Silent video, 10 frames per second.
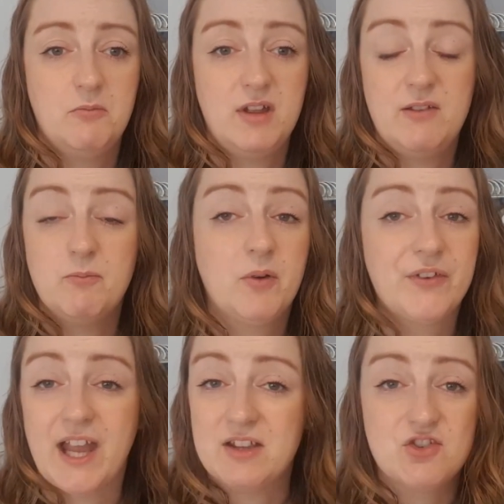even bother
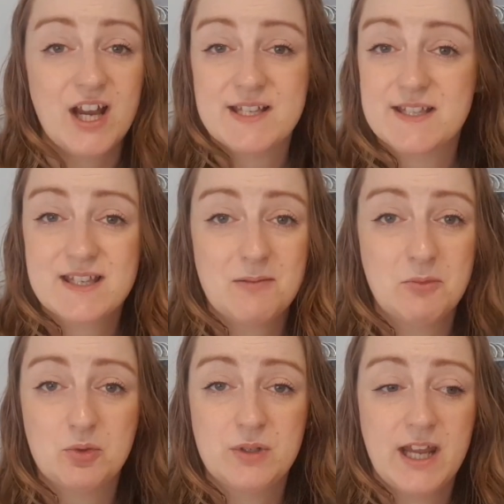getting dressed some
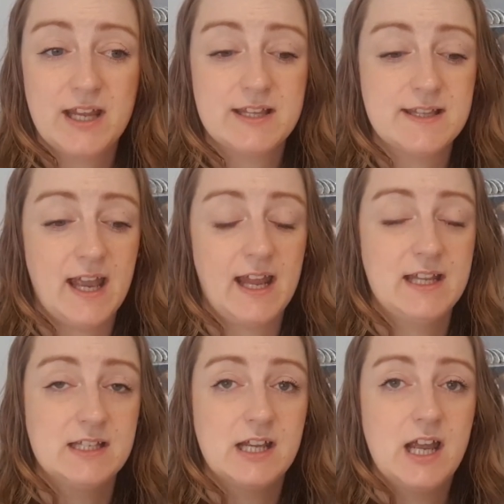mornings,
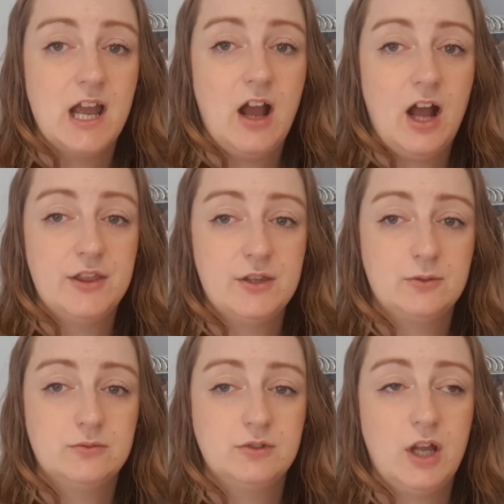and I
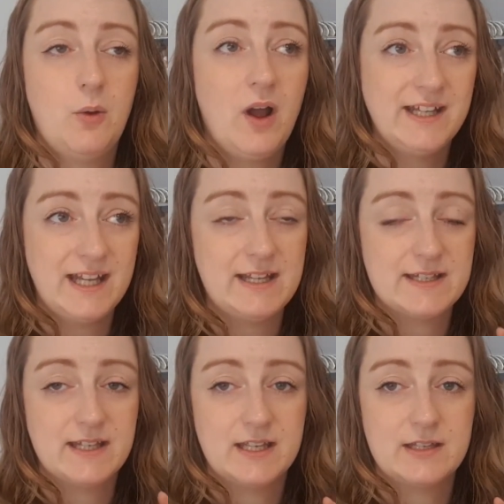thought, no, I need
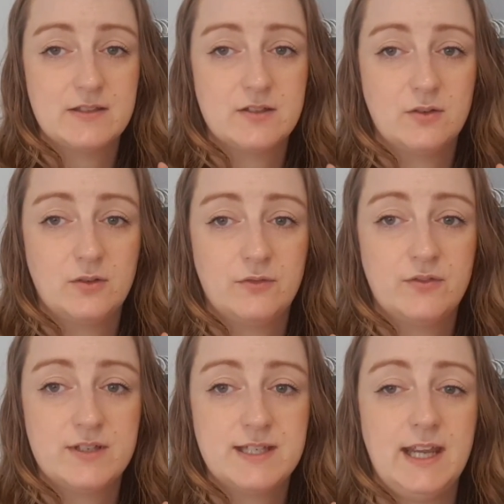to sort of
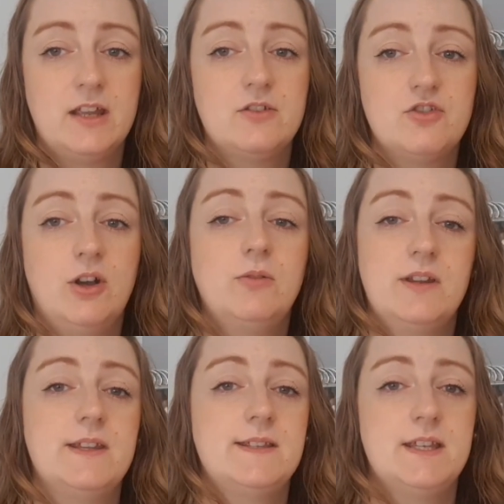take control
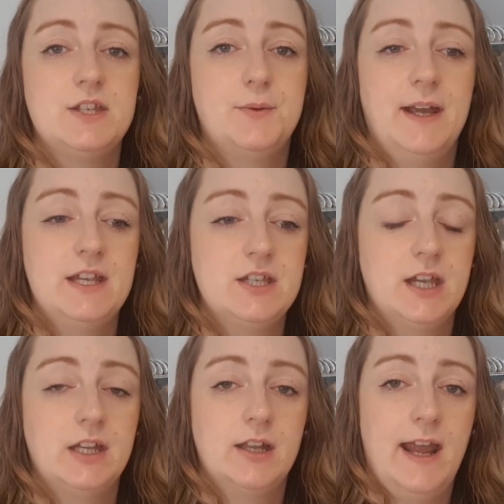of this
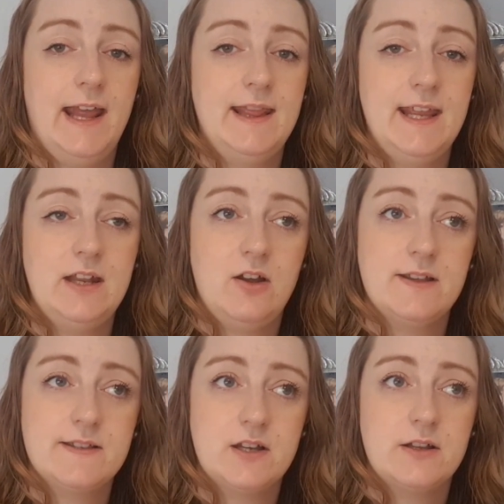situation. And then I
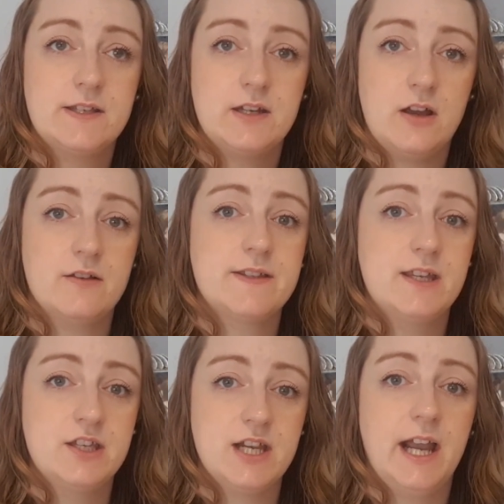started
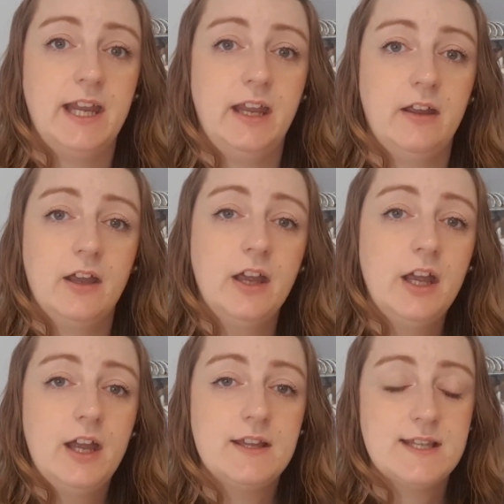asking Jake
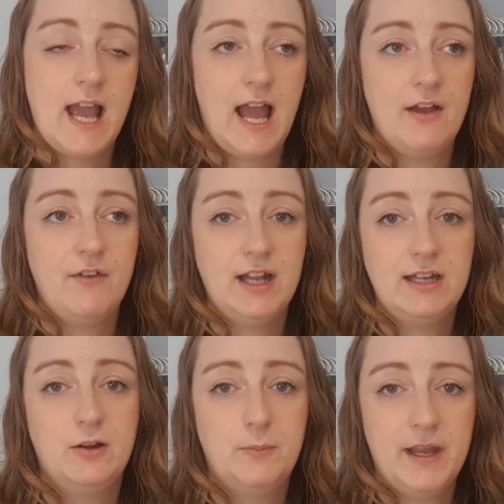to have a
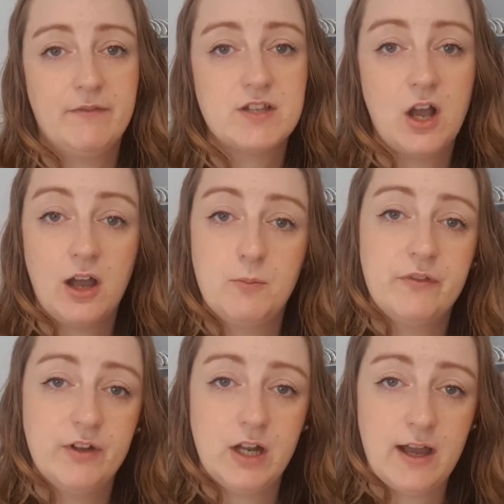little bit of time
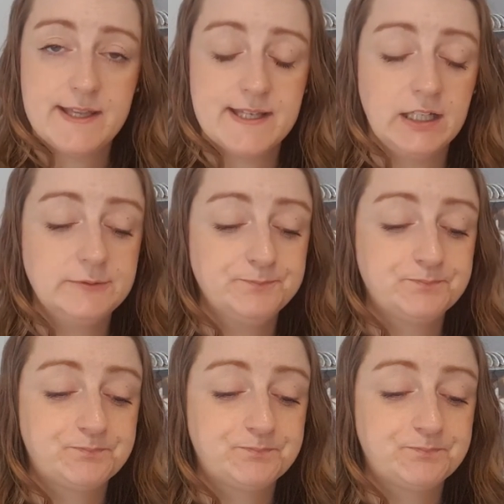with Eliza,